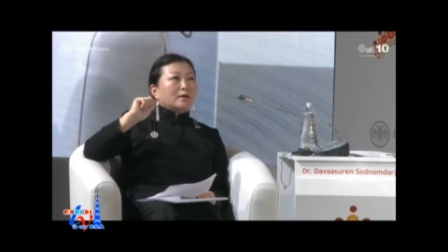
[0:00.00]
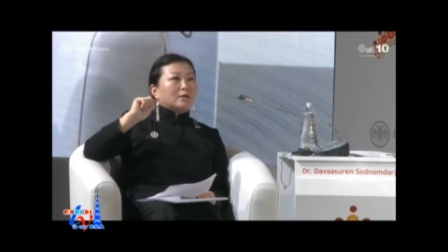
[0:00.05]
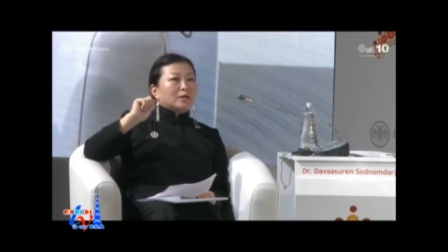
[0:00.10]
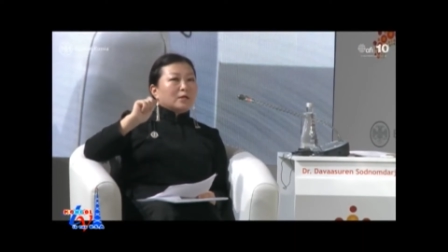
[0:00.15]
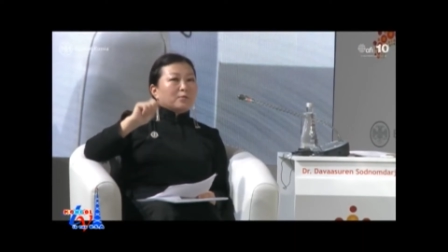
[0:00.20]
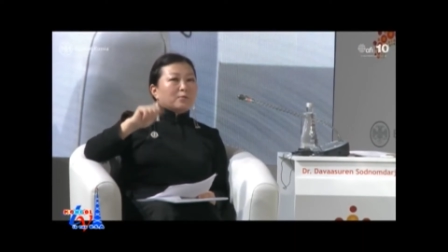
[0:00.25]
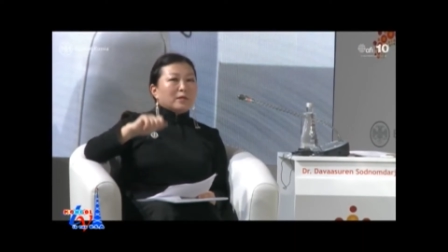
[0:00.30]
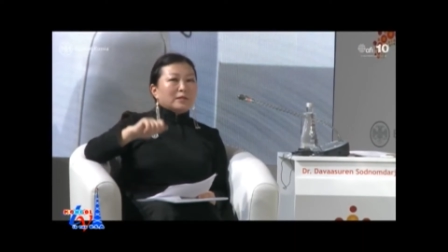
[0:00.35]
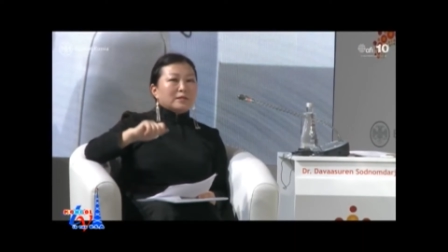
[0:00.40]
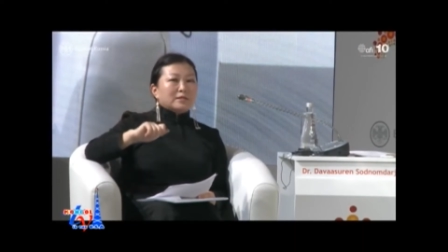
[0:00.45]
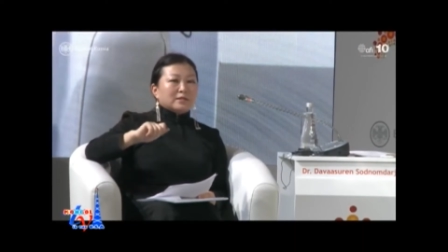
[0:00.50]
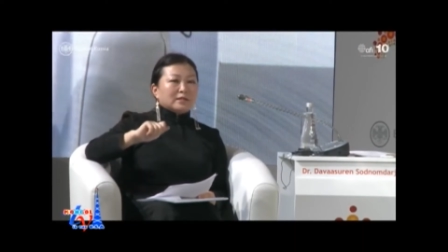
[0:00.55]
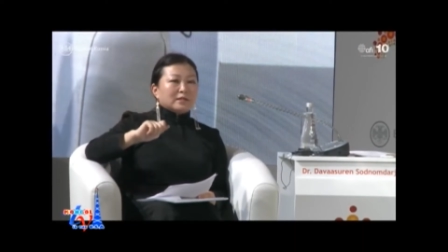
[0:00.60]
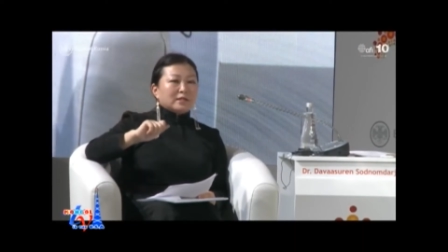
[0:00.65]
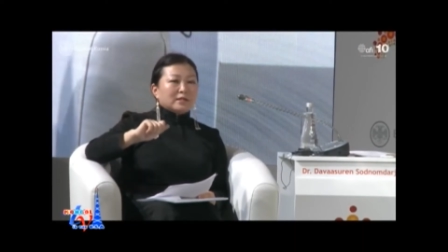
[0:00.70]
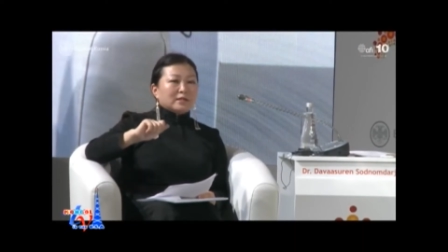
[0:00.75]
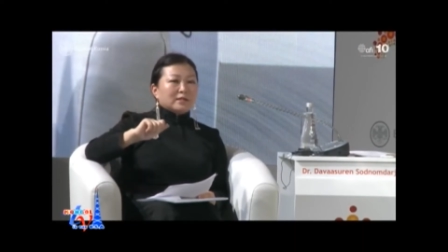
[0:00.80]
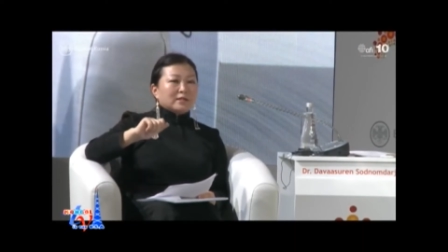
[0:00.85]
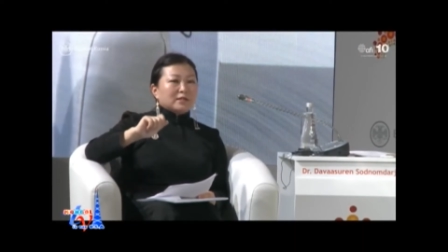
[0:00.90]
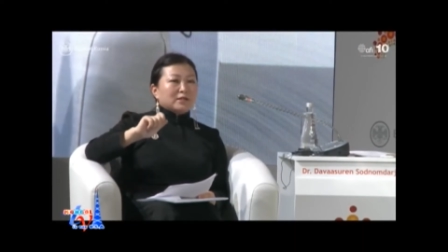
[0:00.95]
nomadic
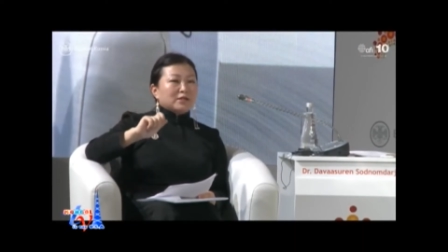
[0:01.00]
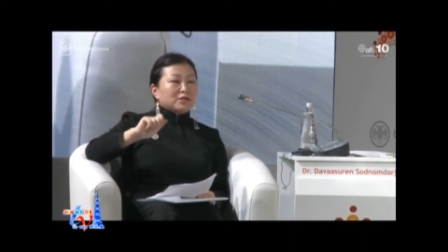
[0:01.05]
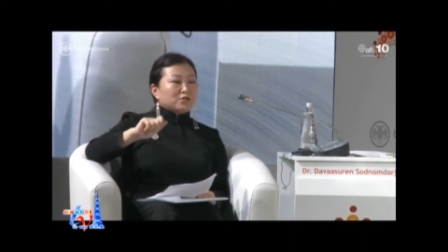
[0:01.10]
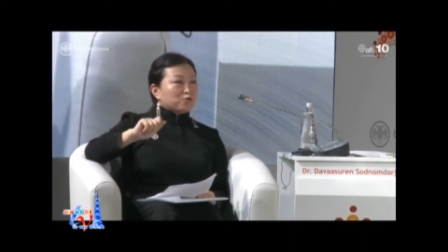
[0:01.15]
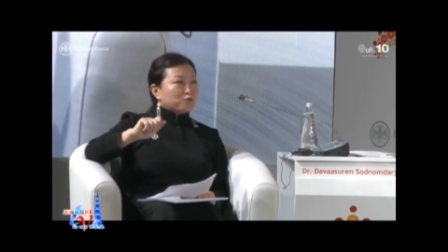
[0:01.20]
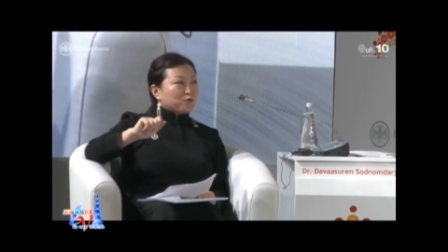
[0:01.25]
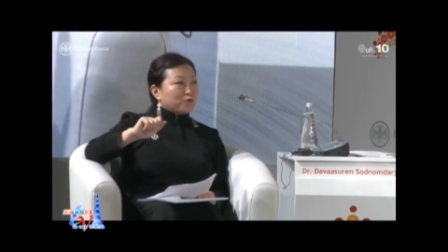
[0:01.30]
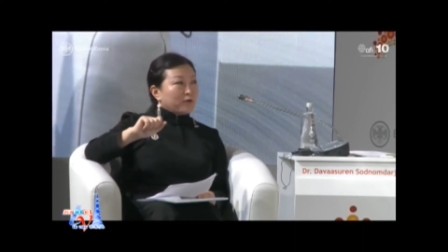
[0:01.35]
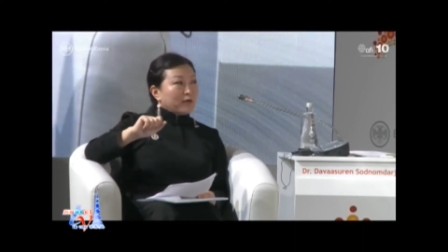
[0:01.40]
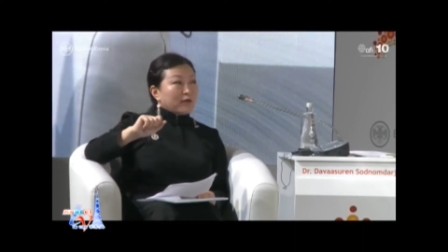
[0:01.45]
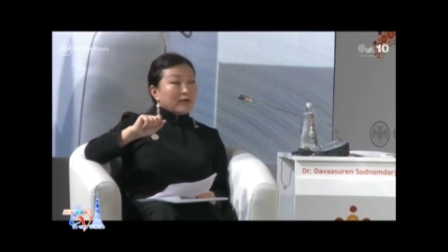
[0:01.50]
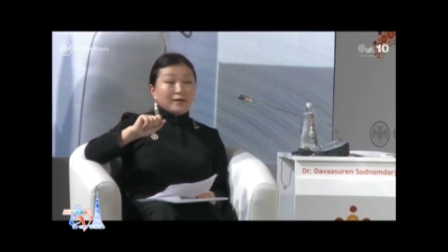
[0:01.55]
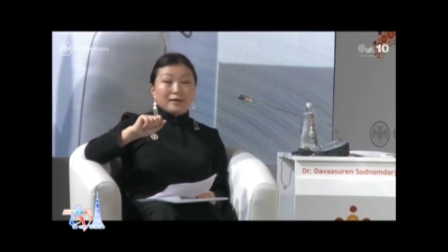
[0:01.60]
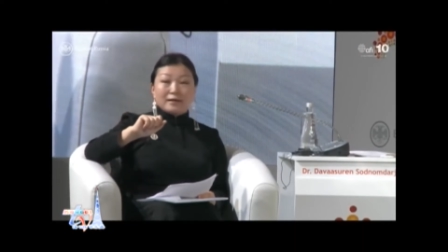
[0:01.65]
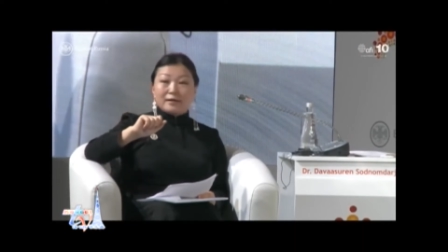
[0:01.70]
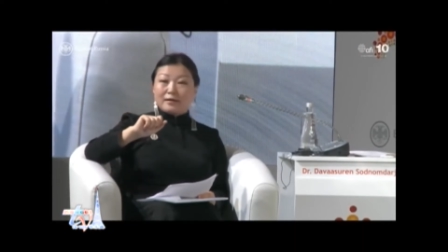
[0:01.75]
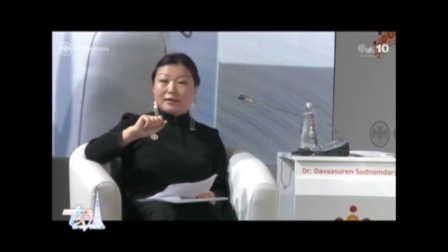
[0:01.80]
history,